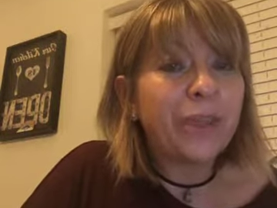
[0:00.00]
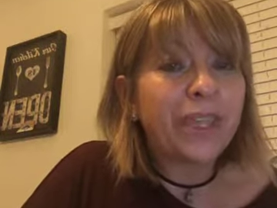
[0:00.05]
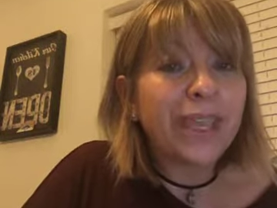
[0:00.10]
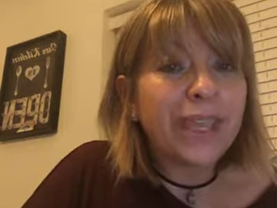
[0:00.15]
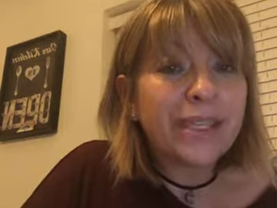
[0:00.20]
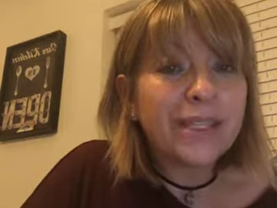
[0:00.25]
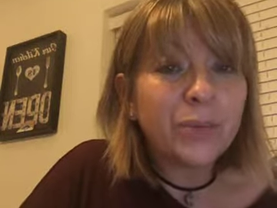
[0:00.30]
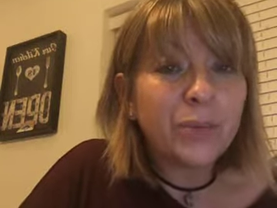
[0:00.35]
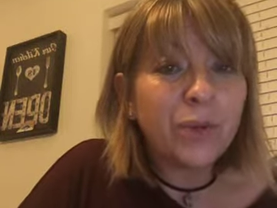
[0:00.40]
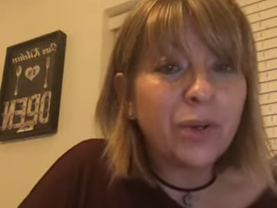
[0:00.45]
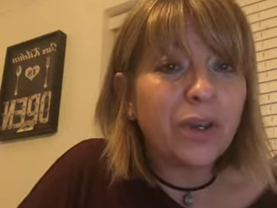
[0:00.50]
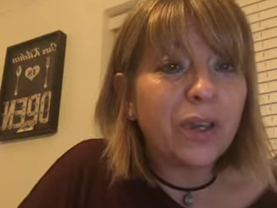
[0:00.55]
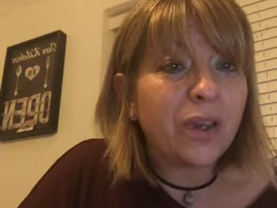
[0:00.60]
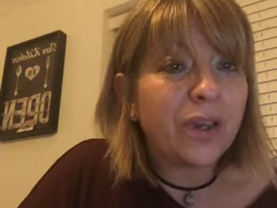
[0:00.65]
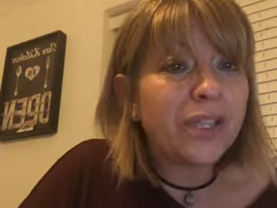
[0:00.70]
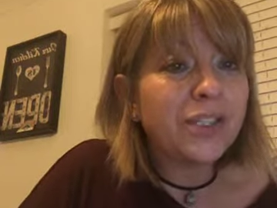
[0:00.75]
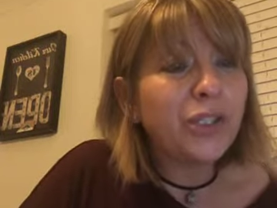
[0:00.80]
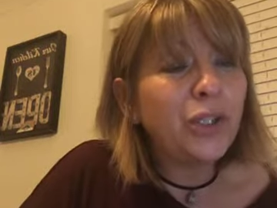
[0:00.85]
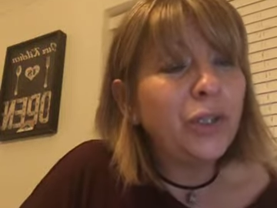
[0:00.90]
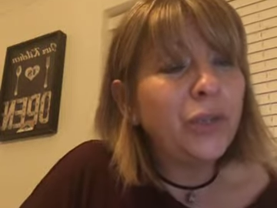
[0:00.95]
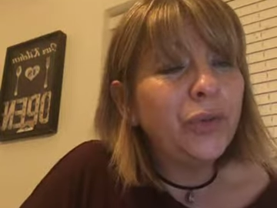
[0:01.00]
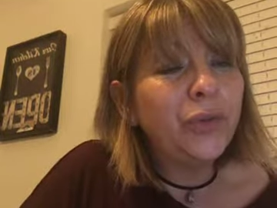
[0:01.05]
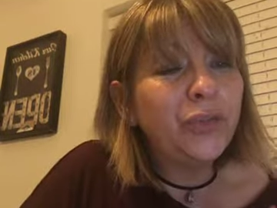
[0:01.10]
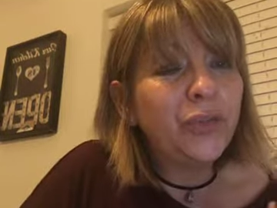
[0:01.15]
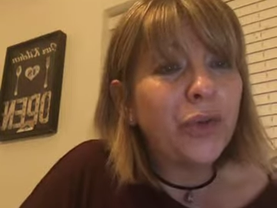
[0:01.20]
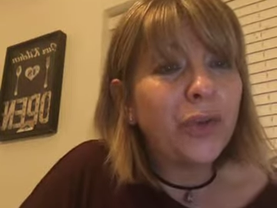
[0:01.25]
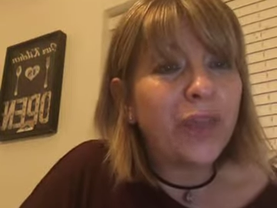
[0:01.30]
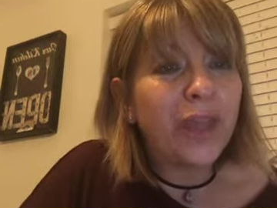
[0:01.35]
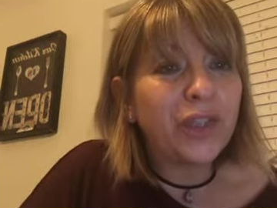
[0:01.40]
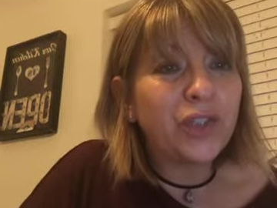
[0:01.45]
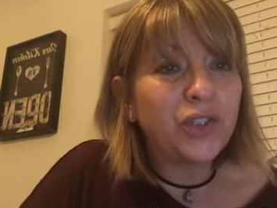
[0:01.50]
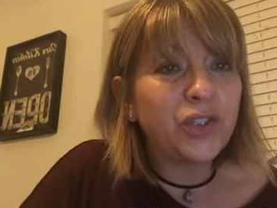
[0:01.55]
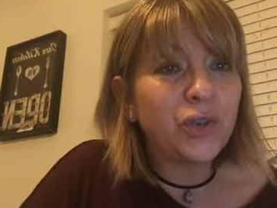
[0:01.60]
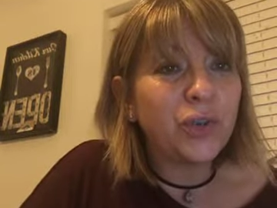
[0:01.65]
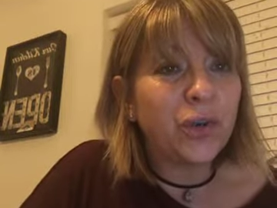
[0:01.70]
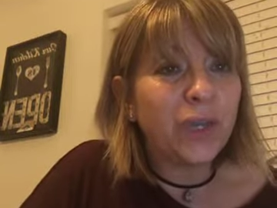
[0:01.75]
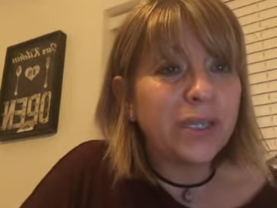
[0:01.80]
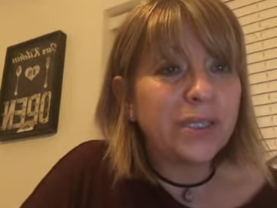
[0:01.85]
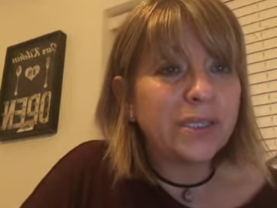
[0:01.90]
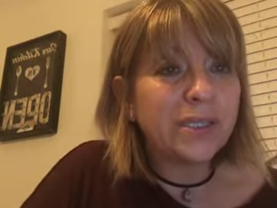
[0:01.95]
But guess what, guys? You've got that
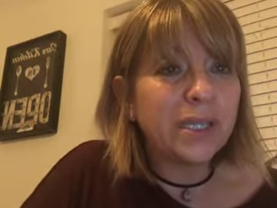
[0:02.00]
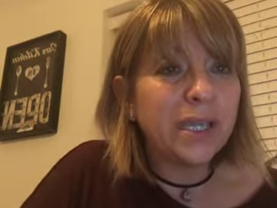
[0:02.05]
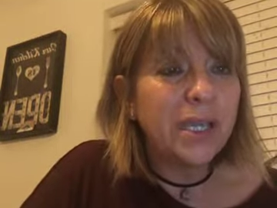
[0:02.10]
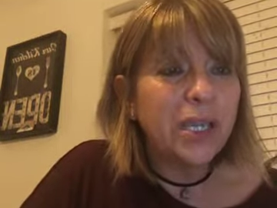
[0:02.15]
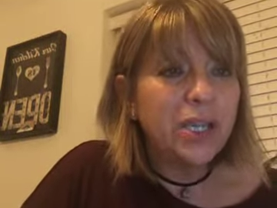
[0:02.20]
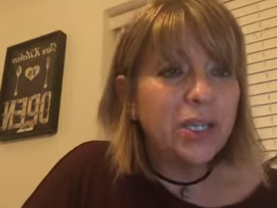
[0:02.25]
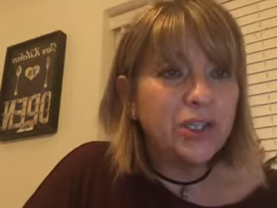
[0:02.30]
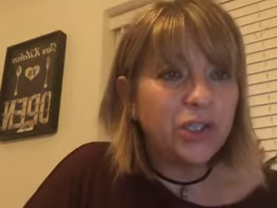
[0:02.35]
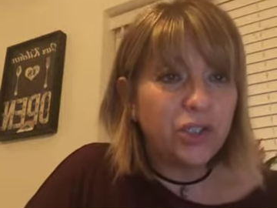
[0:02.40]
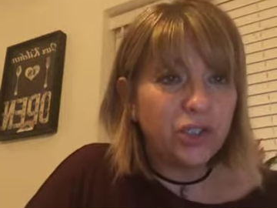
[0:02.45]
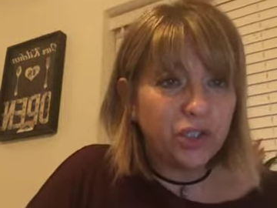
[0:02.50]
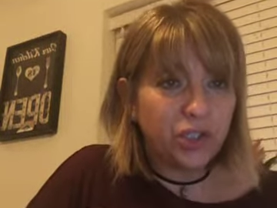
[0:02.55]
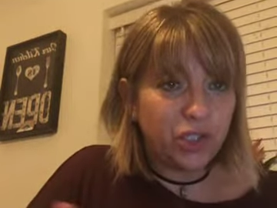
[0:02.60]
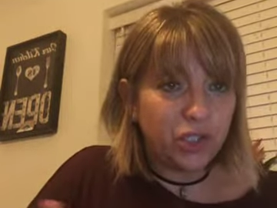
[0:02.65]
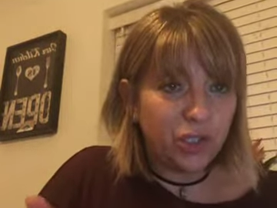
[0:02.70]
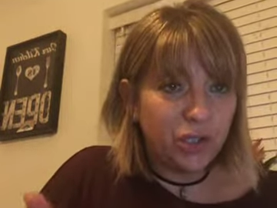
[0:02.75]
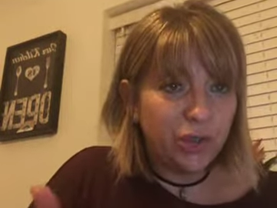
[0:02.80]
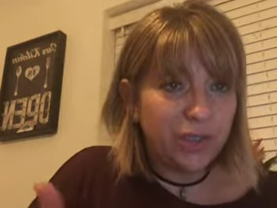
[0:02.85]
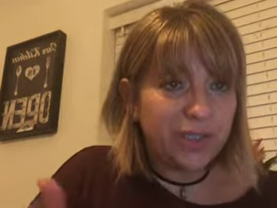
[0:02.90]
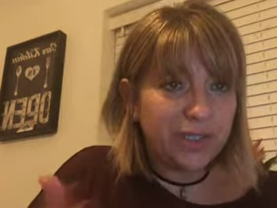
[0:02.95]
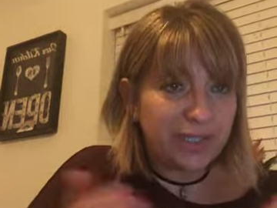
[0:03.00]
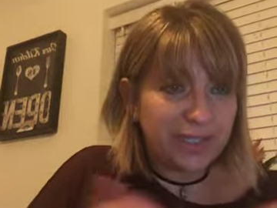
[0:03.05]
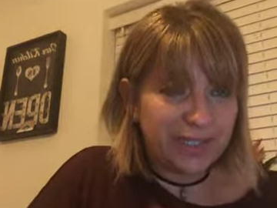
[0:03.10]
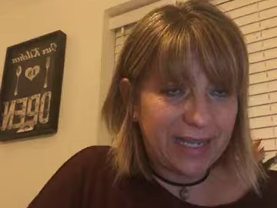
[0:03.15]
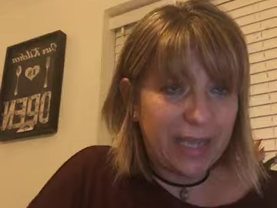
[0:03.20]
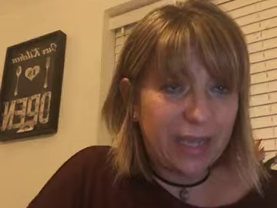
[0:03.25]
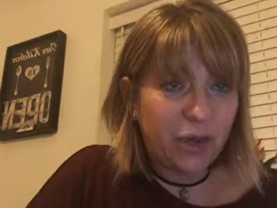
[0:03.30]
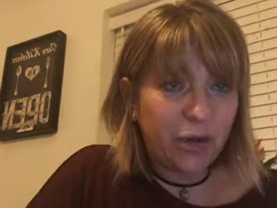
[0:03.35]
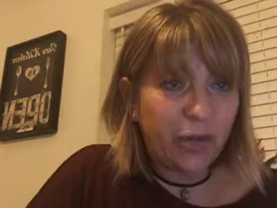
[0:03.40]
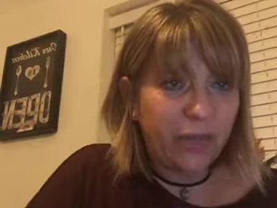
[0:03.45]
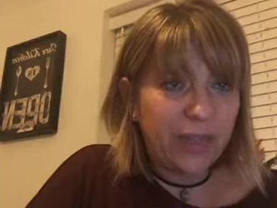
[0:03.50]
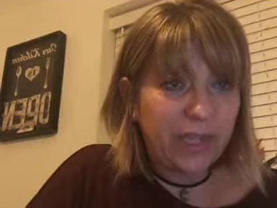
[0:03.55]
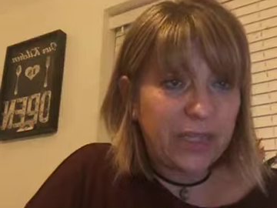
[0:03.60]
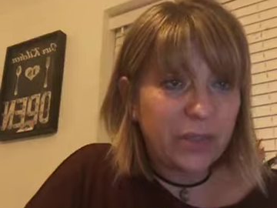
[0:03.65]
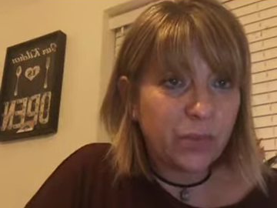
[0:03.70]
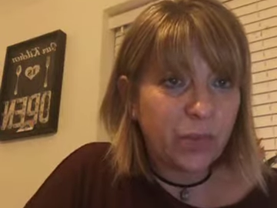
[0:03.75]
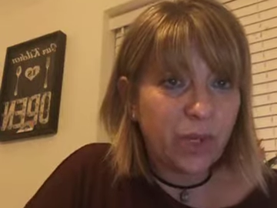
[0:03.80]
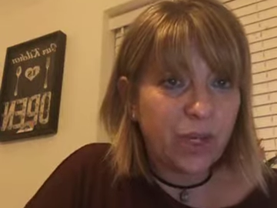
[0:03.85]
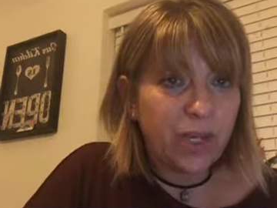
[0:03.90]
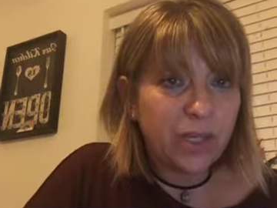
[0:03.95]
choice to choose to take on
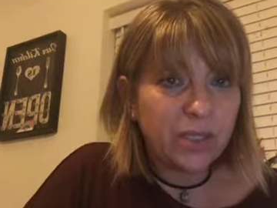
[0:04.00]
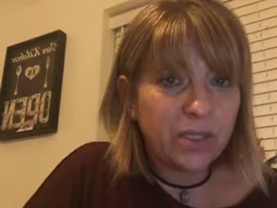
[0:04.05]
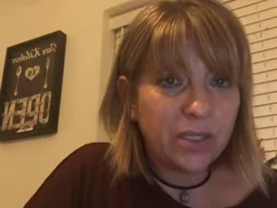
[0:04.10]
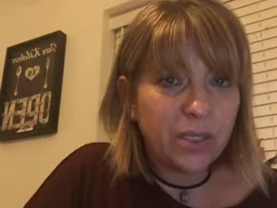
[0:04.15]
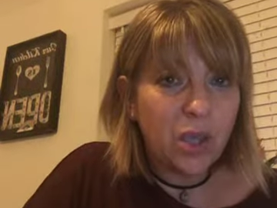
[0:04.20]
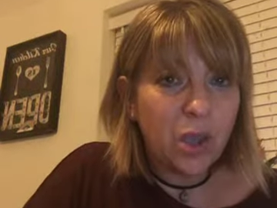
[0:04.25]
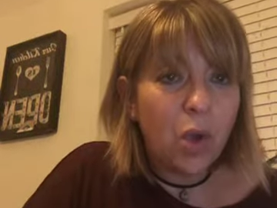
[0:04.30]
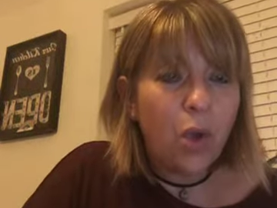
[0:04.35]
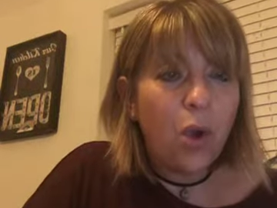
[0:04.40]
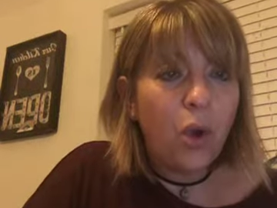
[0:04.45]
these words,